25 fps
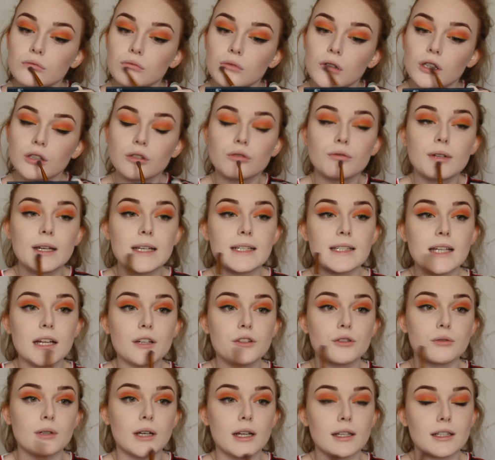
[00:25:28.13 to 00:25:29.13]
And the reason
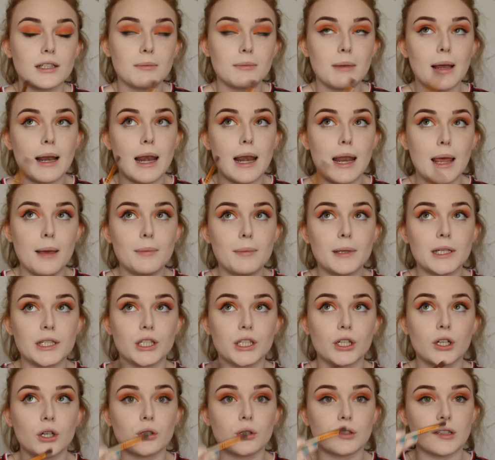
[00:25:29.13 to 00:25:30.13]
I do it under my lip is
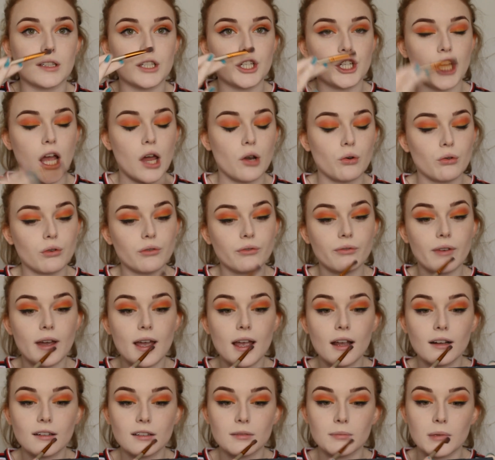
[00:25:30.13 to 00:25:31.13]
to cause a shadow
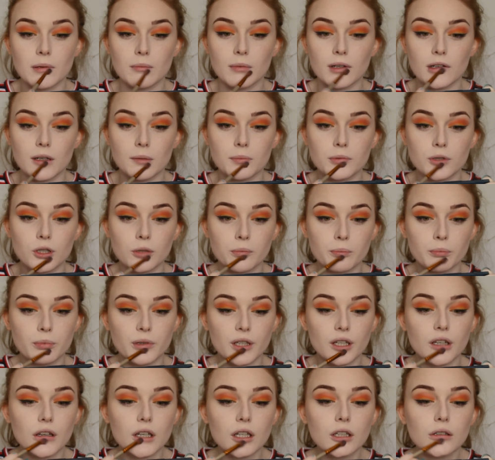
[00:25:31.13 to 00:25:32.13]
effect to make my lips look
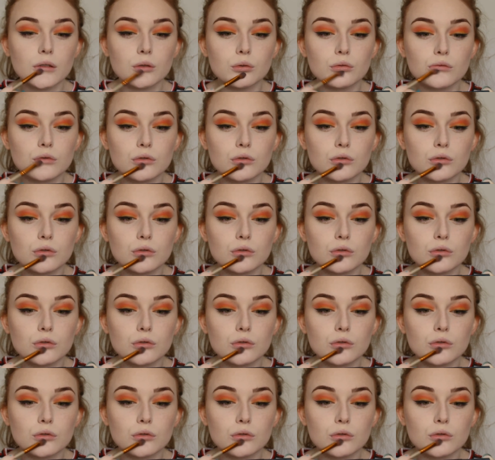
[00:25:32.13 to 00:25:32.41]
bigger.